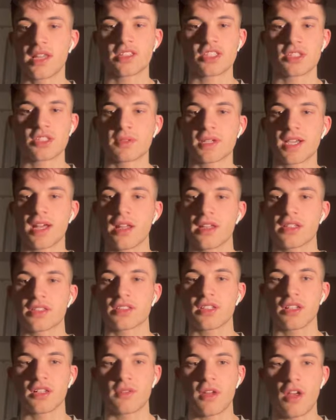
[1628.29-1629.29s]
Alexis
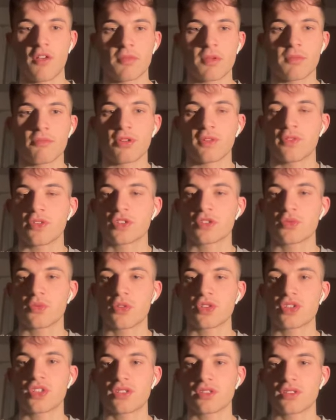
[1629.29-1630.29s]
McAllister, I've been privileged to
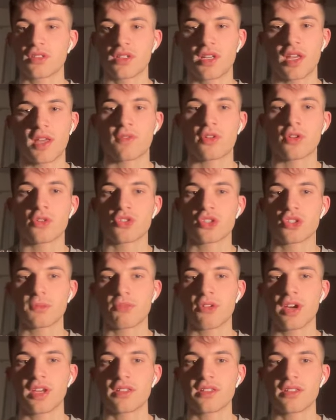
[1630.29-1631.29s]
watch his evolution
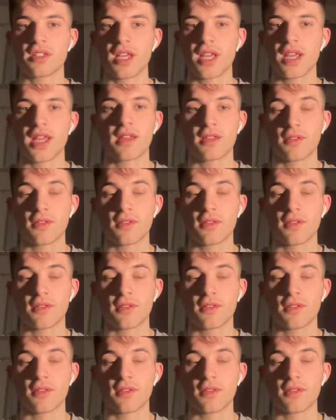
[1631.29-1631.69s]
at Brighton,